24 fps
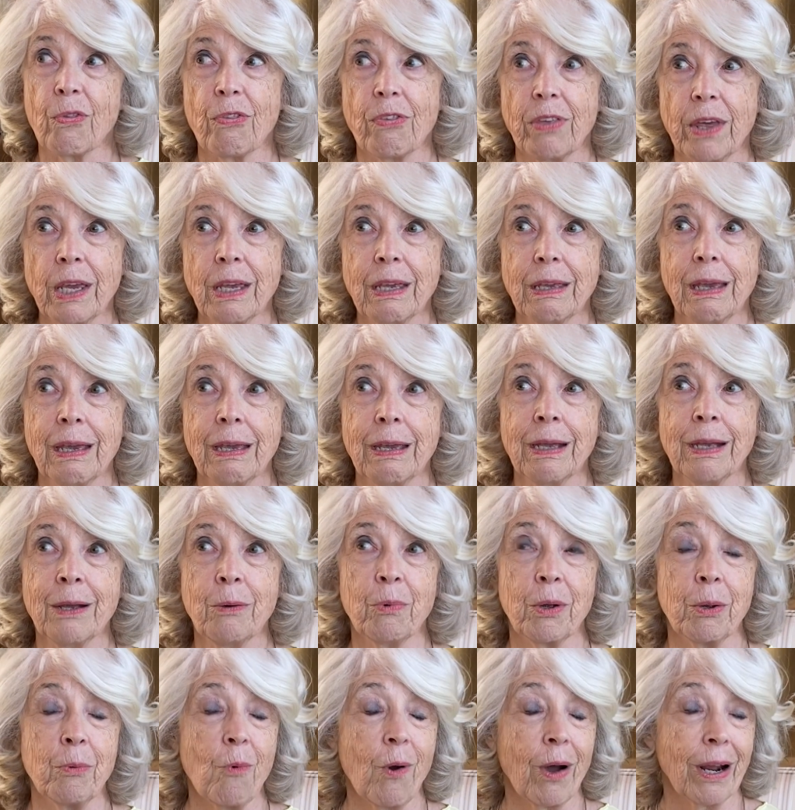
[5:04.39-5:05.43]
thinking,
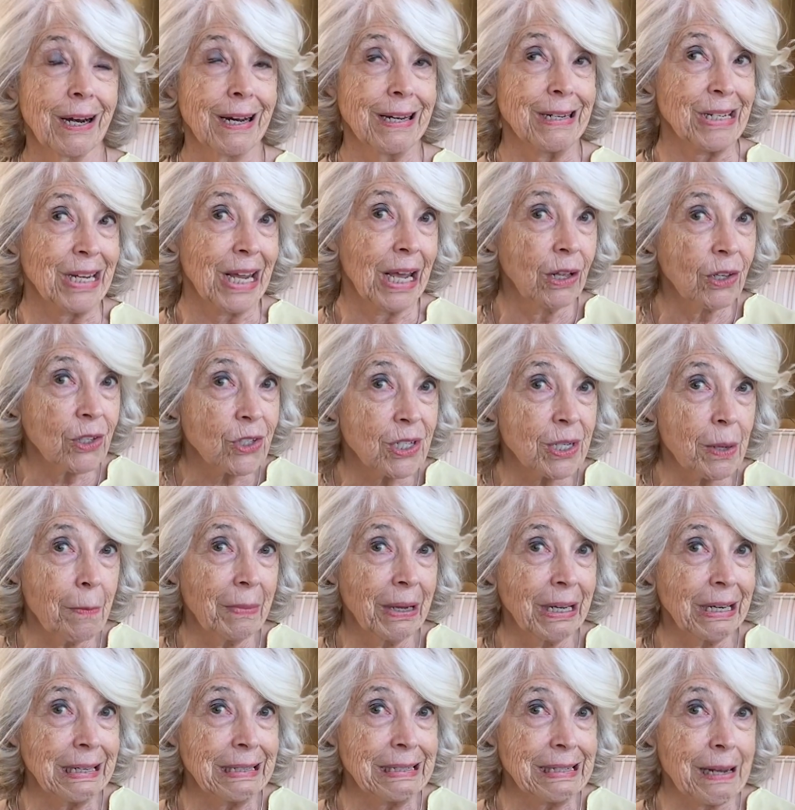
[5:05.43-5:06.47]
we want to tell
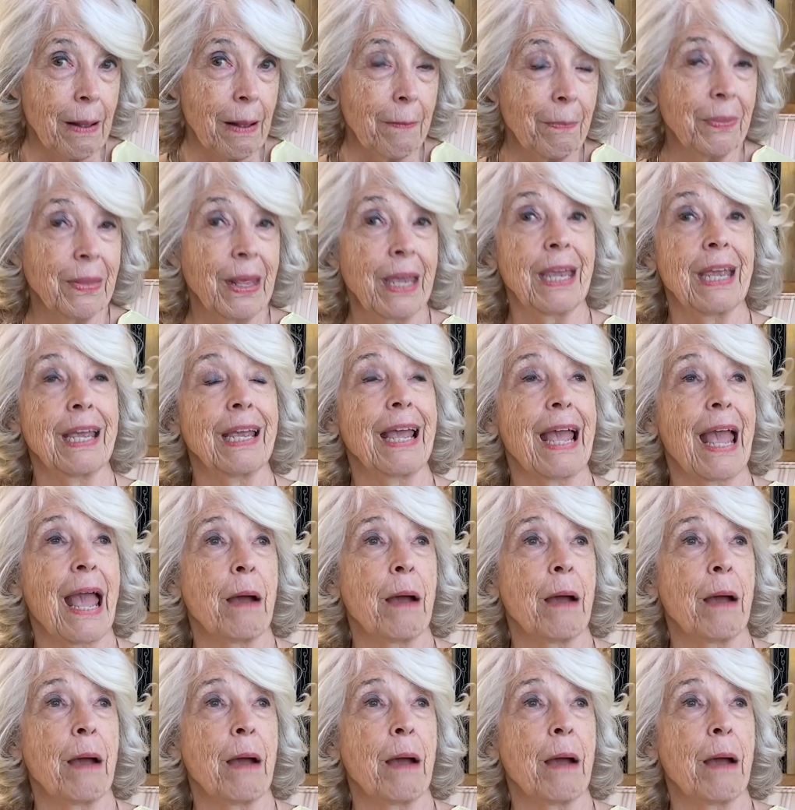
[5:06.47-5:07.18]
somebody something,